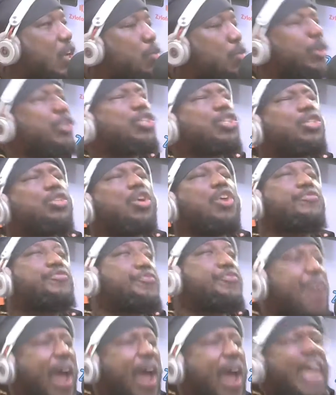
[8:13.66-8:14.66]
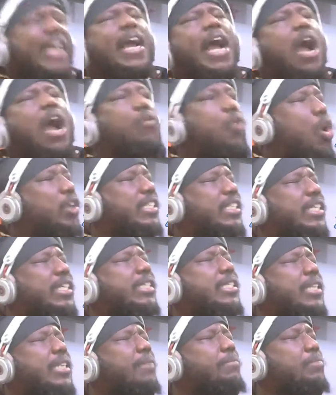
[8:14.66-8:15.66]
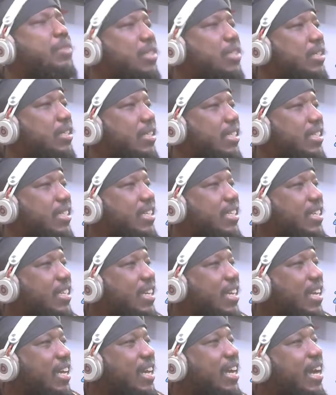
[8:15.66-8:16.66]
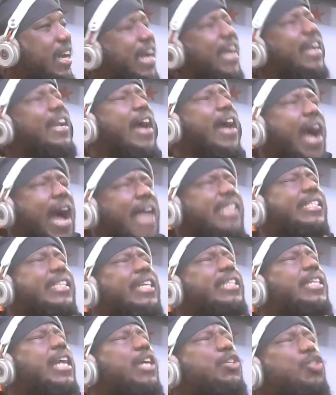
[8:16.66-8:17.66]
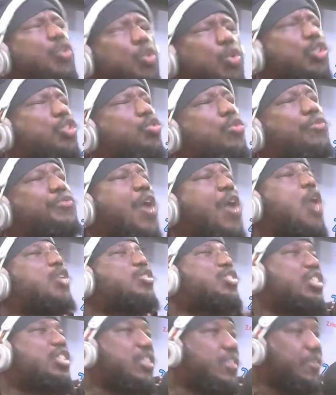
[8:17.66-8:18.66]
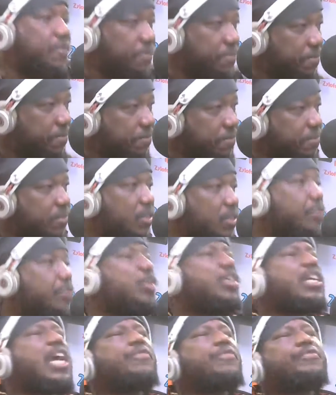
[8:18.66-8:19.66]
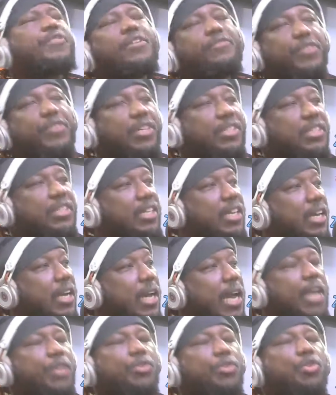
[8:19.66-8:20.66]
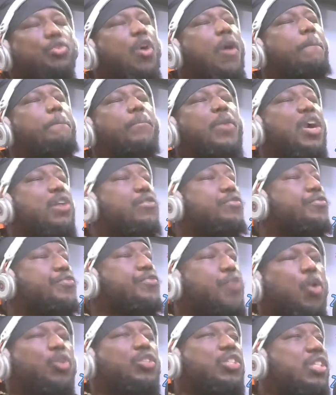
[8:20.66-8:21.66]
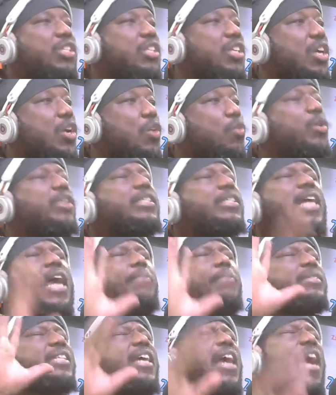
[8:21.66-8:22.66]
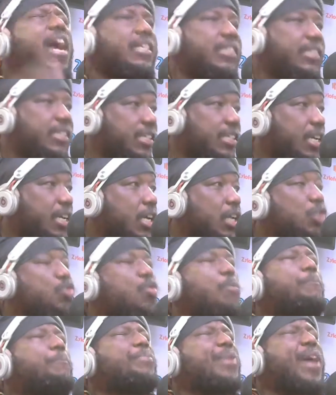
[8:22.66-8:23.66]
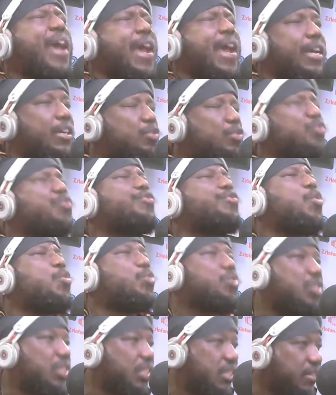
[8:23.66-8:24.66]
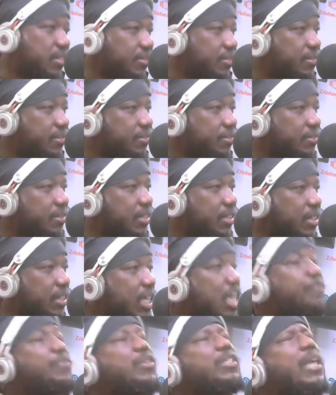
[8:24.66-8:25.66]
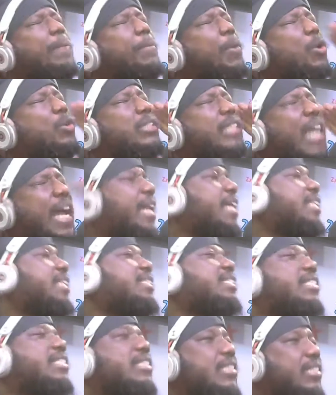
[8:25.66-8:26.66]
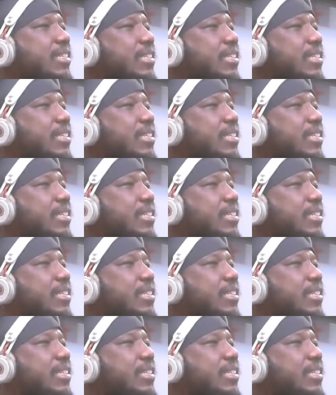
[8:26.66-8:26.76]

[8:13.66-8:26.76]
with fake award systems and asking the youth to vote for their favorite. And you don't vote with empty hands. You pay to vote. If it's about talent,